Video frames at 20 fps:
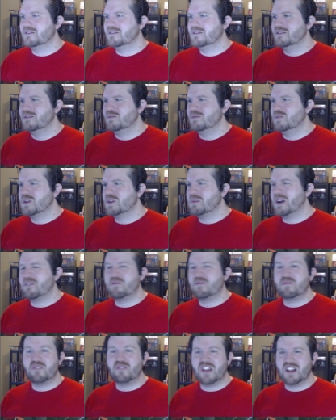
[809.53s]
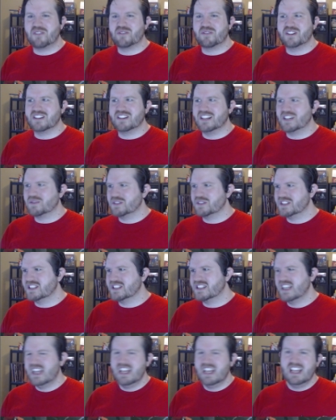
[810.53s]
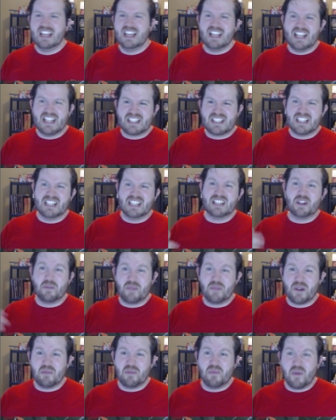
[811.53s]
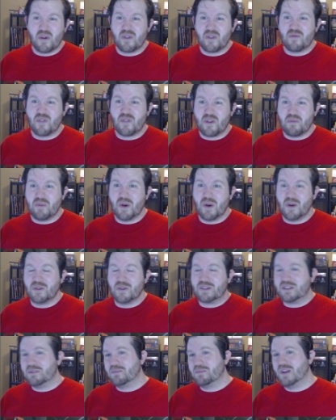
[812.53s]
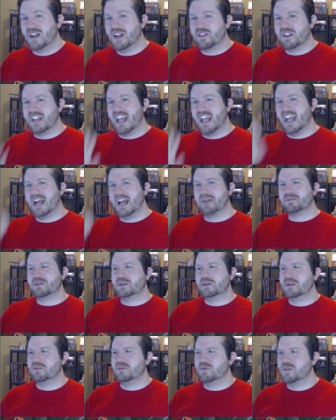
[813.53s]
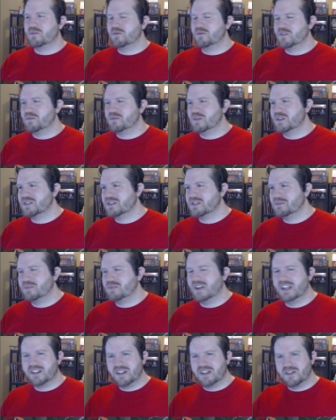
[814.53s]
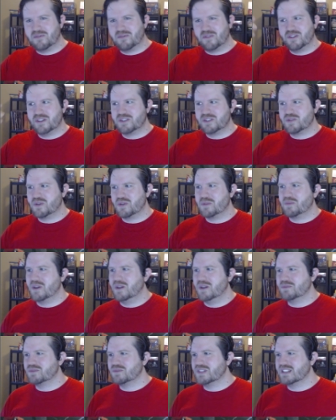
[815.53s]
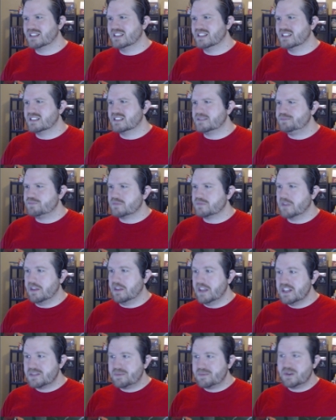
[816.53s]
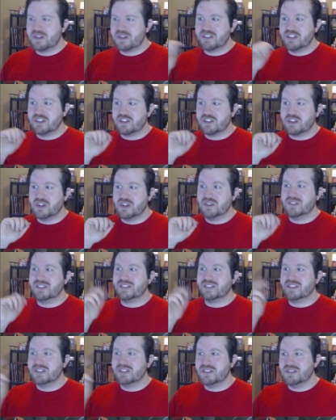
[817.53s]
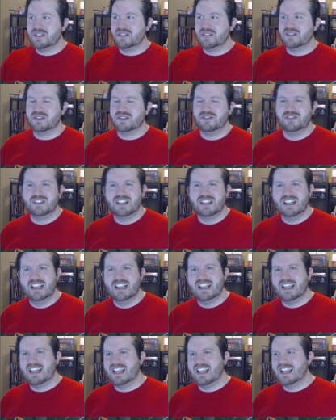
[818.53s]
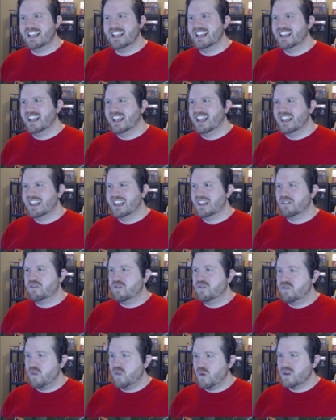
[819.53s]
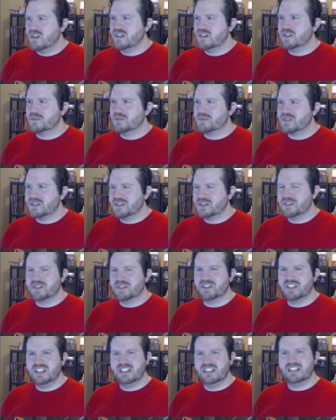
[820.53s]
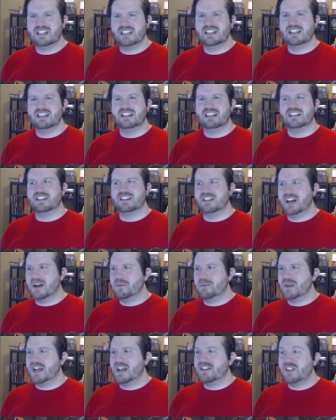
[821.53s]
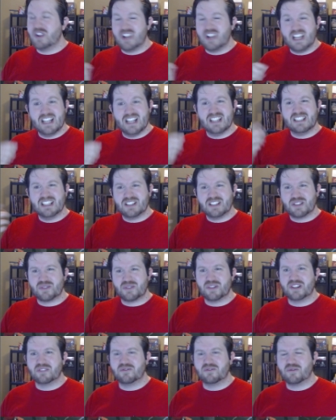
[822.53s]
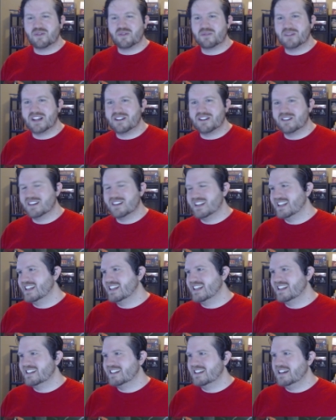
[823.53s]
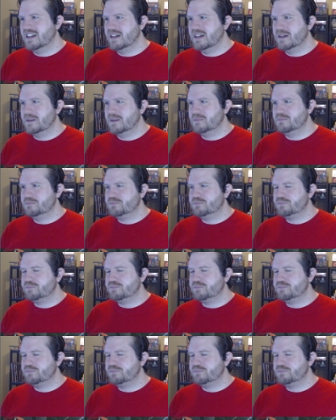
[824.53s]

one of my favorite languages. It's a little bit more verbose than Python, absolutely more verbose than Python for short problems like this. This person chose to do a for loop solution. Not bad. There is a string formatter in